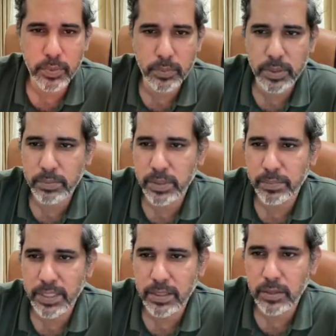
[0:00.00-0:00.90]
probably
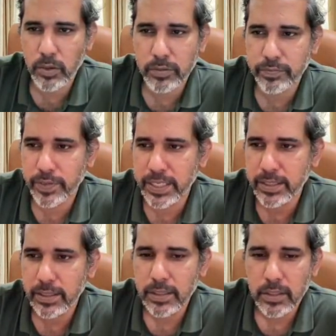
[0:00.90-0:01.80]
be a long fight.
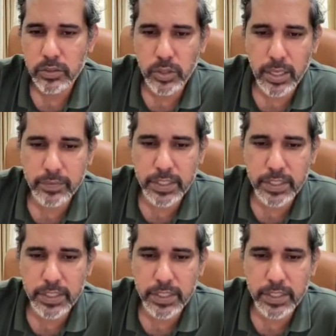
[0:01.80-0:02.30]
So yeah,